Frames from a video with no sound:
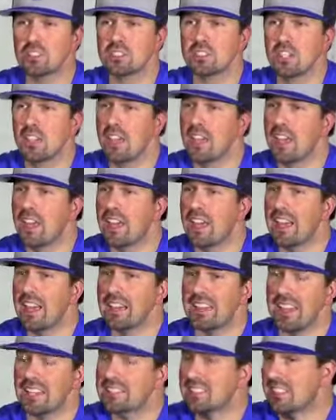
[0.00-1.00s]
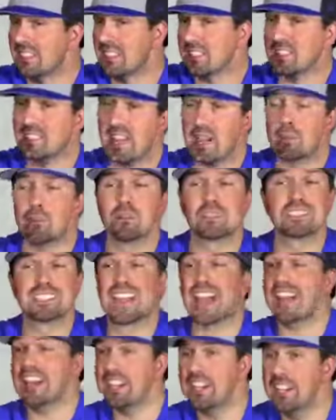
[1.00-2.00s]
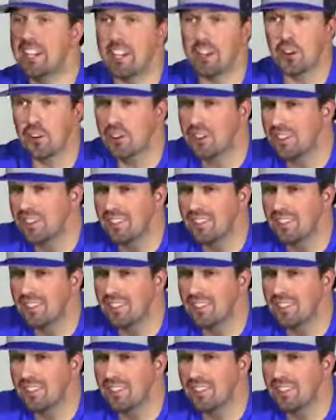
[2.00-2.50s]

Discipleless Streets Concert and Conference